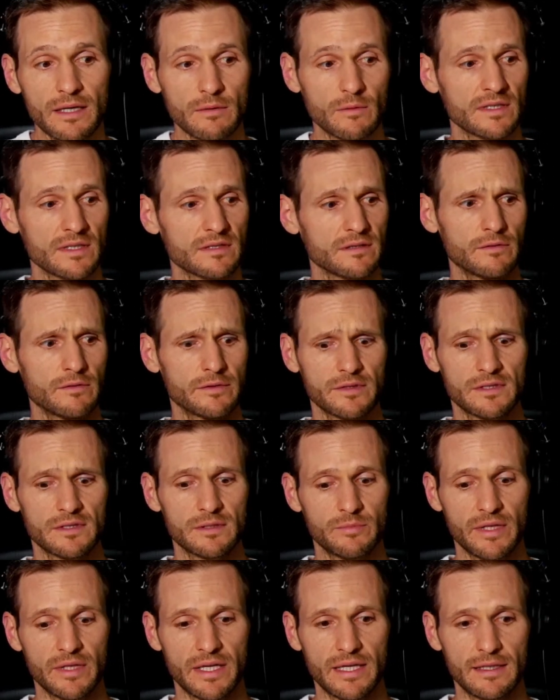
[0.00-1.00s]
What does learning to
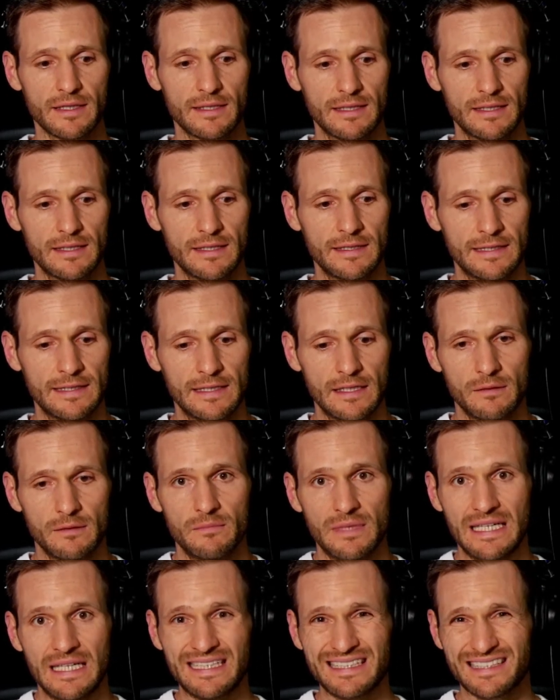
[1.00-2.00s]
play mean?